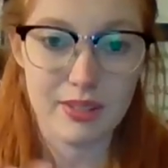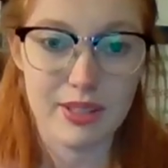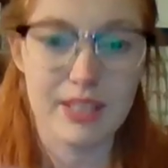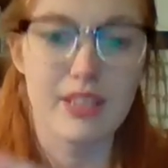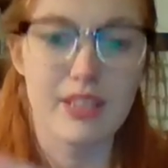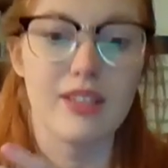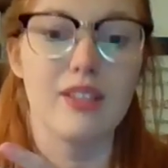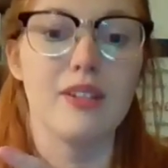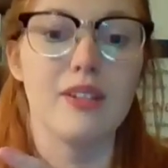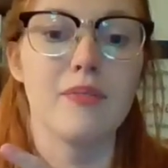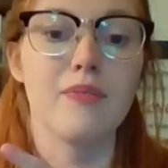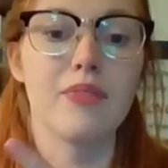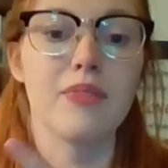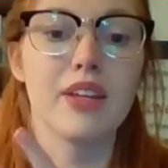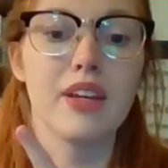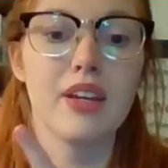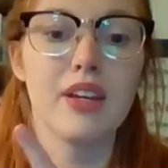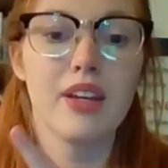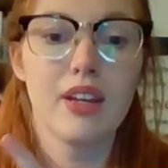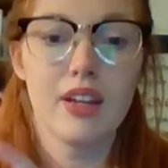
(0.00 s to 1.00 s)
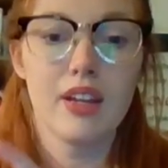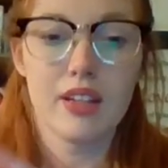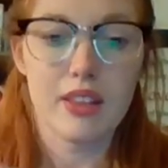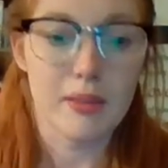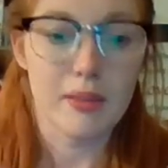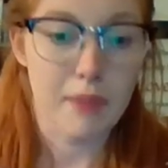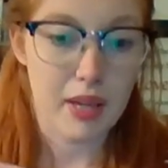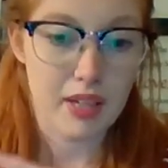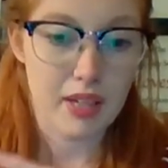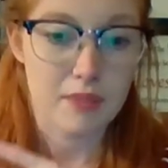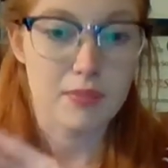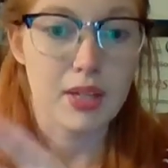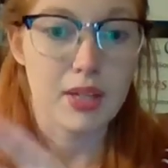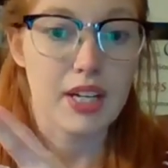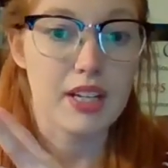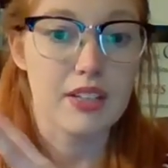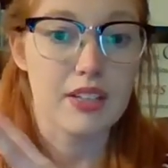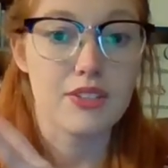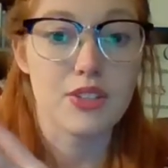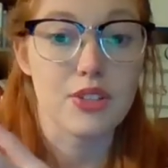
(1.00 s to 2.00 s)
curriculum, bank
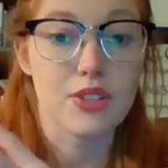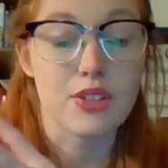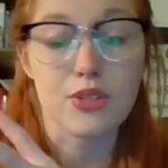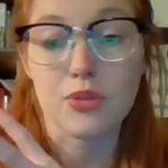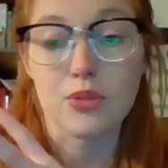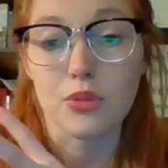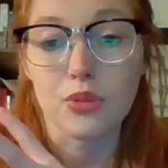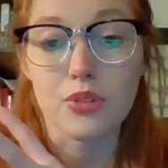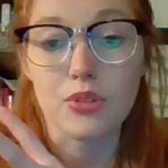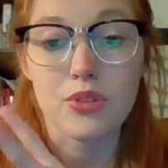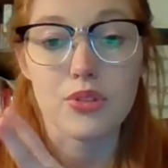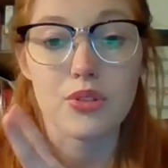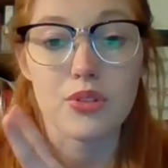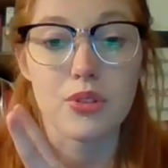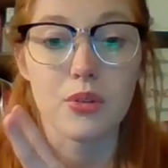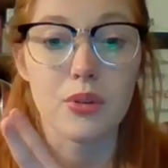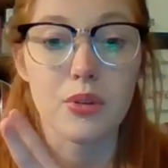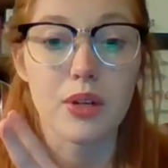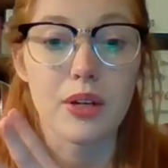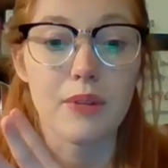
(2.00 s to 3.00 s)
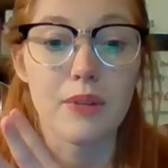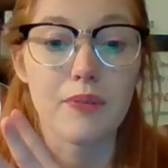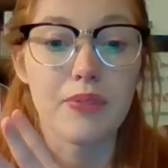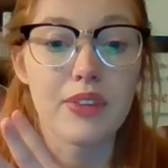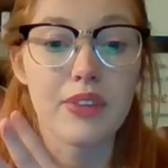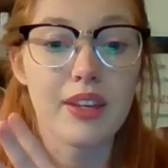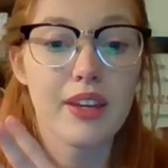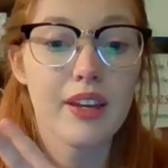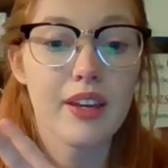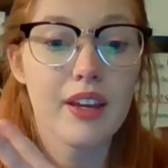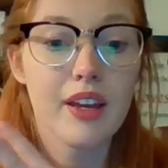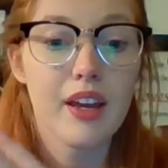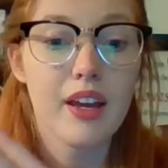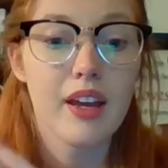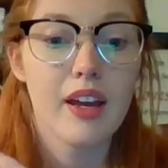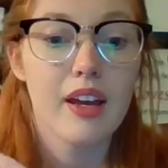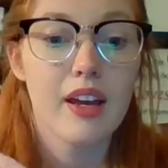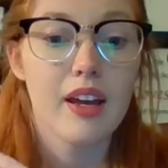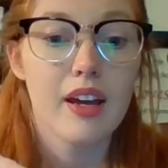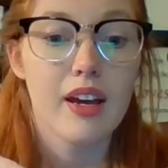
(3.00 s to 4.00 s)
branch, the school store.
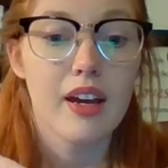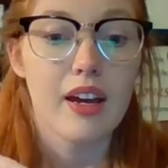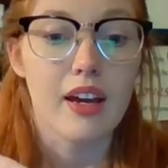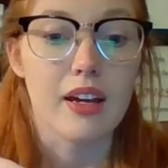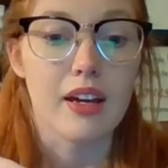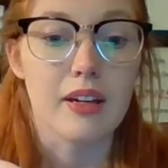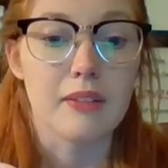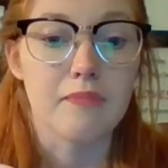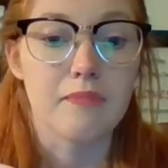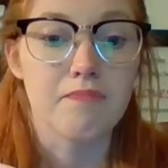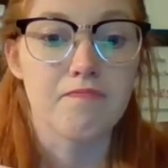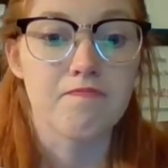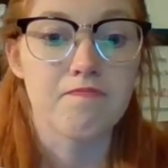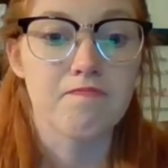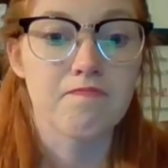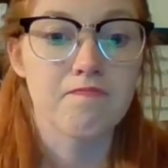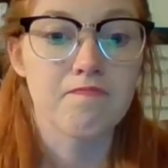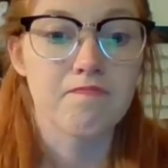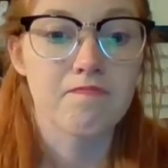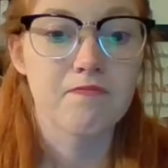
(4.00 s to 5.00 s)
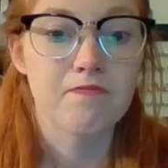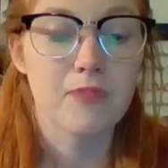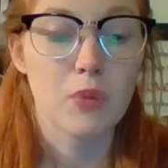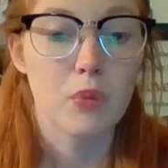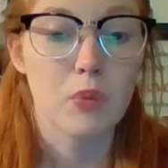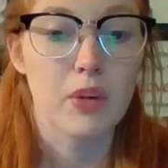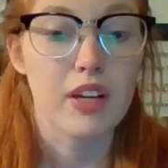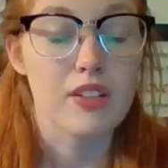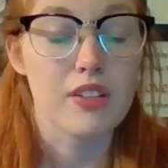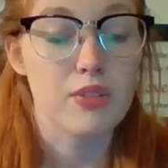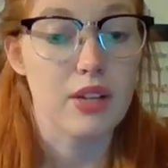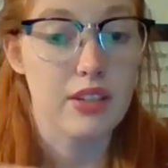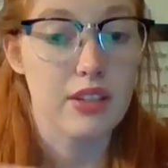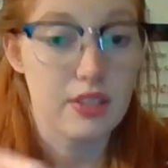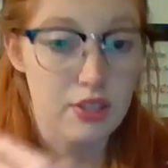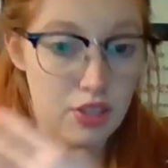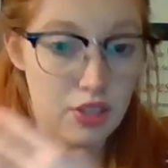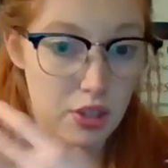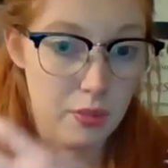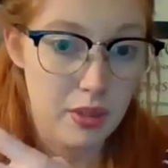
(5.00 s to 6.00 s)
Um, we also had
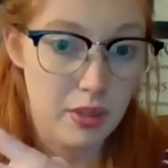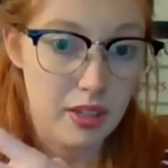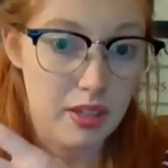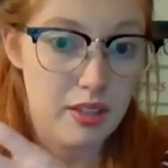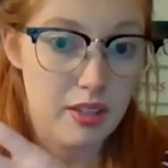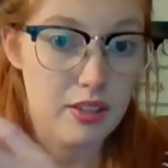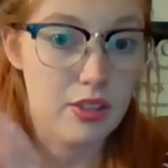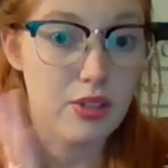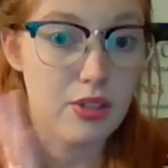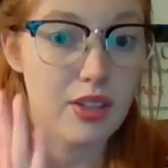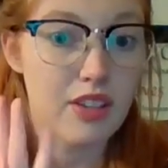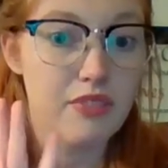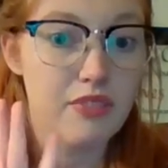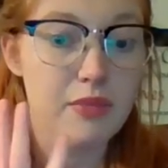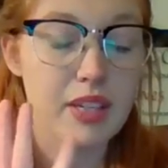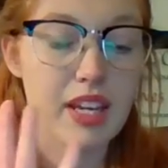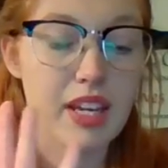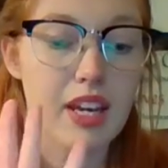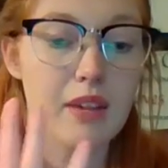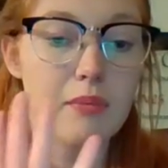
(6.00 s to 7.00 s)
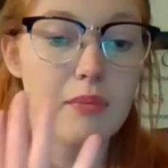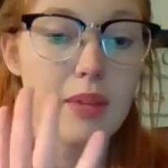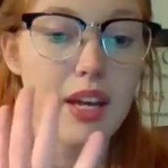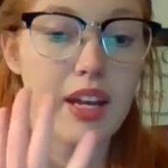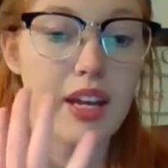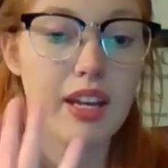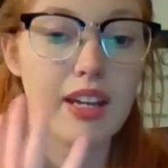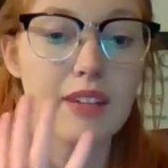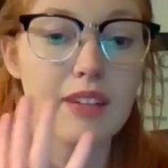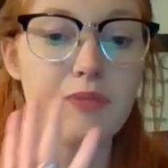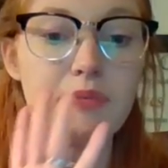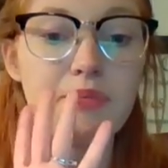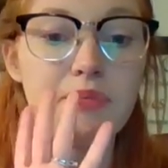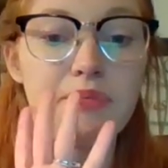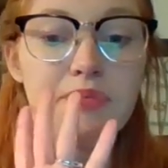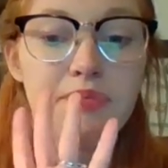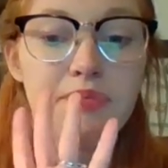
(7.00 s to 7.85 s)
the Show Me You Love Me campaign,